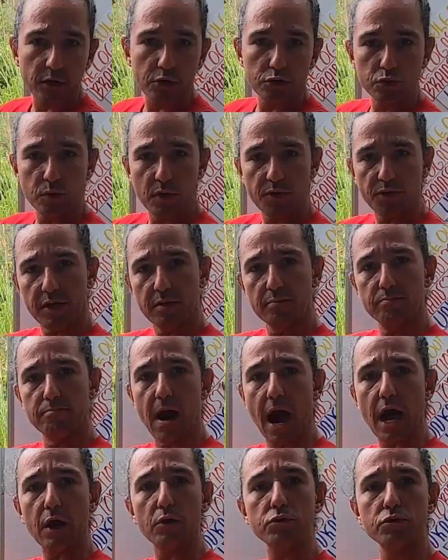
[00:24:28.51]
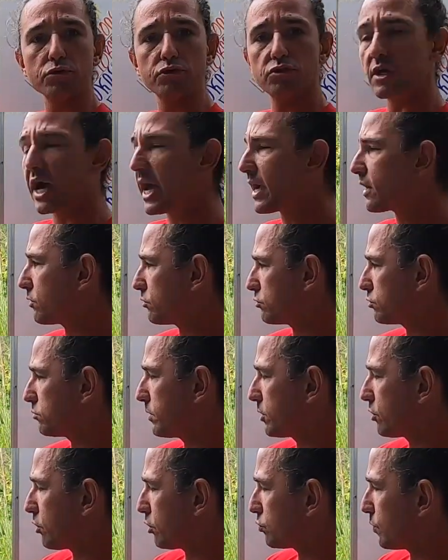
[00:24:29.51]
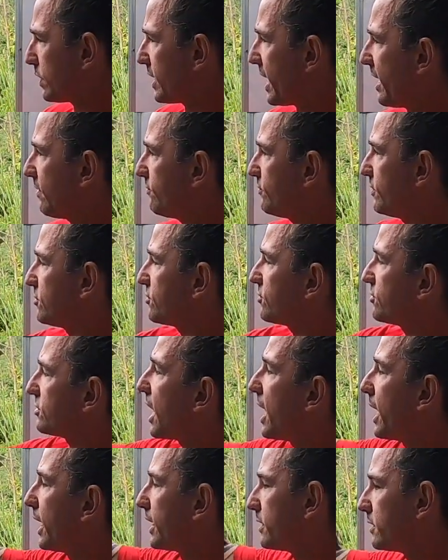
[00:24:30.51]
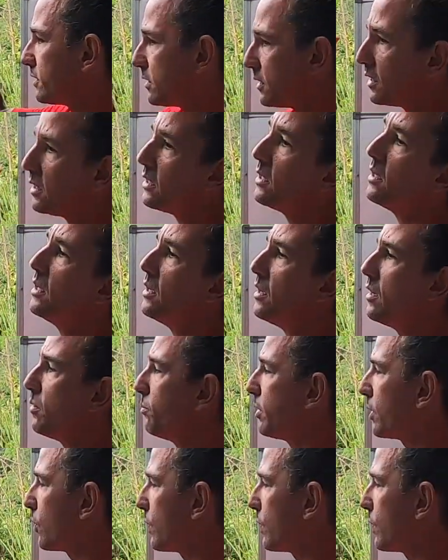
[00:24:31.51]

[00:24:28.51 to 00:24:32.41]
within macrocycles because we have the sun, but we